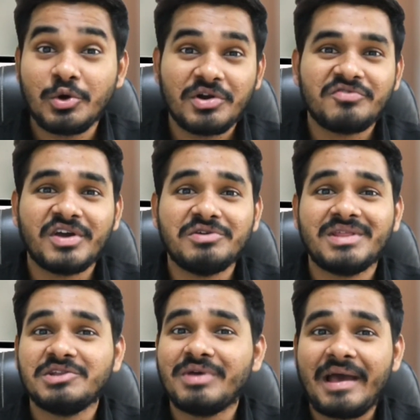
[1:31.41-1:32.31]
it will
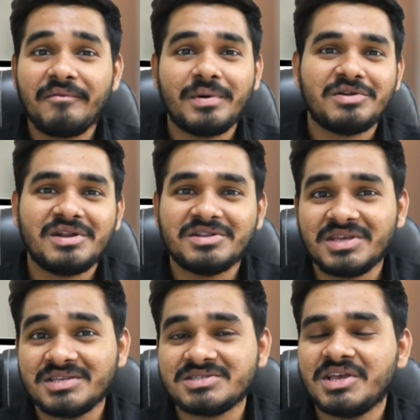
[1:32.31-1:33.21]
notify you that you have
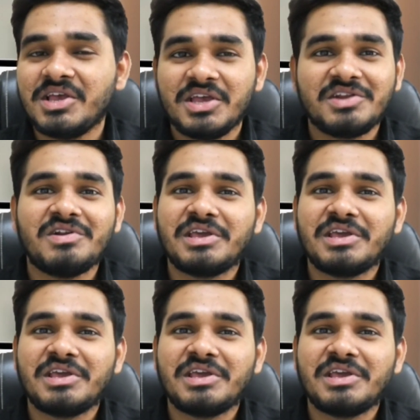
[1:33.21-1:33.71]
particular things.